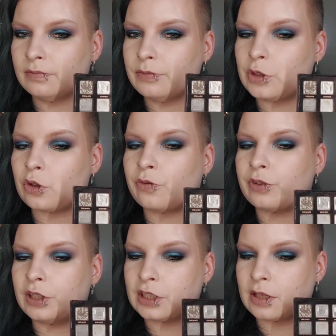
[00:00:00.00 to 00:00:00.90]
So for the
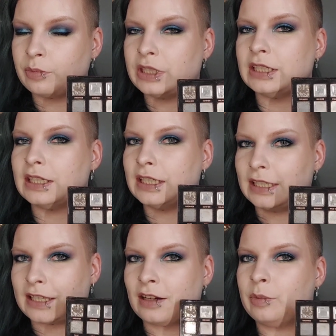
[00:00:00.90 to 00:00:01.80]
next update, it's
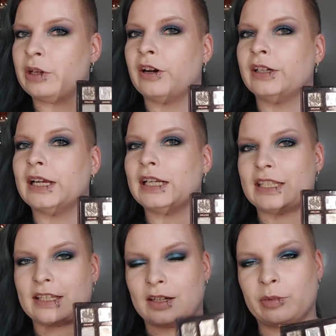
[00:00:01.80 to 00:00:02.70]
gonna be gone, and it's
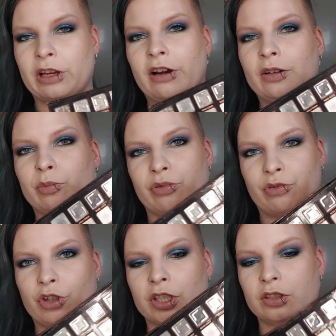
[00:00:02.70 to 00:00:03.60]
gonna be gone
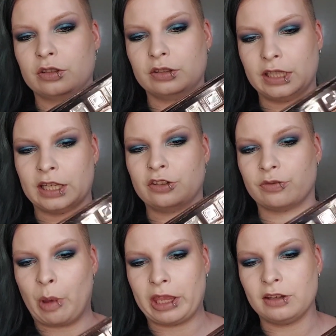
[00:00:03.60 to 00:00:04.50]
before the end of
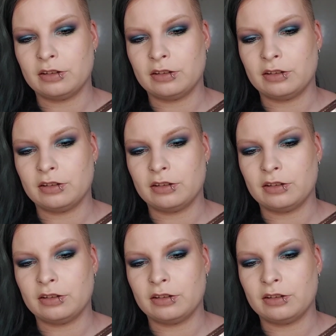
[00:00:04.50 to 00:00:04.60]
May.